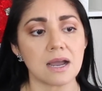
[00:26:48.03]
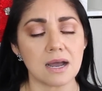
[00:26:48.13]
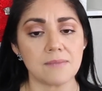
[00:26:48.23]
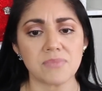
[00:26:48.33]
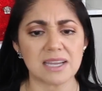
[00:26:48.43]

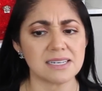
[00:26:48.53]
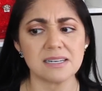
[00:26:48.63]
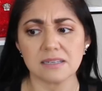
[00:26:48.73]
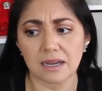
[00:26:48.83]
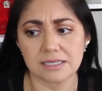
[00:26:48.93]
um, I
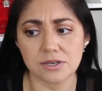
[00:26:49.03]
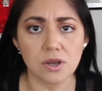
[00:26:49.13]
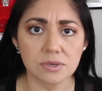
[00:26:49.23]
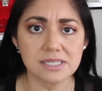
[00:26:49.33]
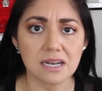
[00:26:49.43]
didn't I didn't
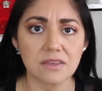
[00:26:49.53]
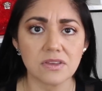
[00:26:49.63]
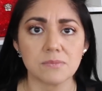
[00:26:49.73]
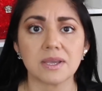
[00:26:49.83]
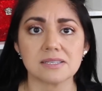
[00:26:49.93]
notice
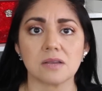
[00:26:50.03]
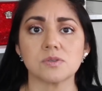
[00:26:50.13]
anything because I